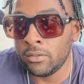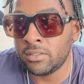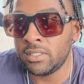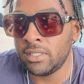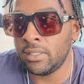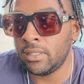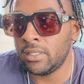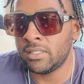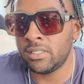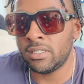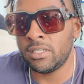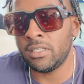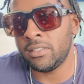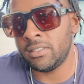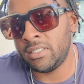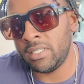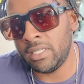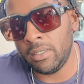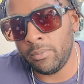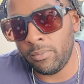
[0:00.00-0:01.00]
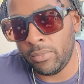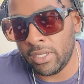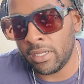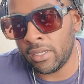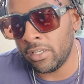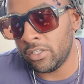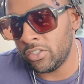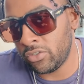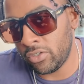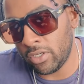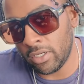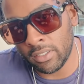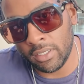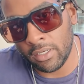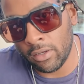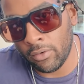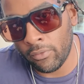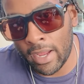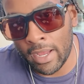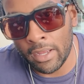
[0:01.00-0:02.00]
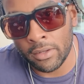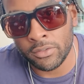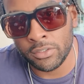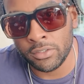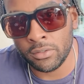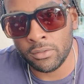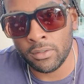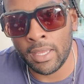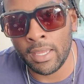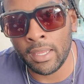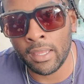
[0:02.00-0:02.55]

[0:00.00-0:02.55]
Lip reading: You see this city being constructed around you,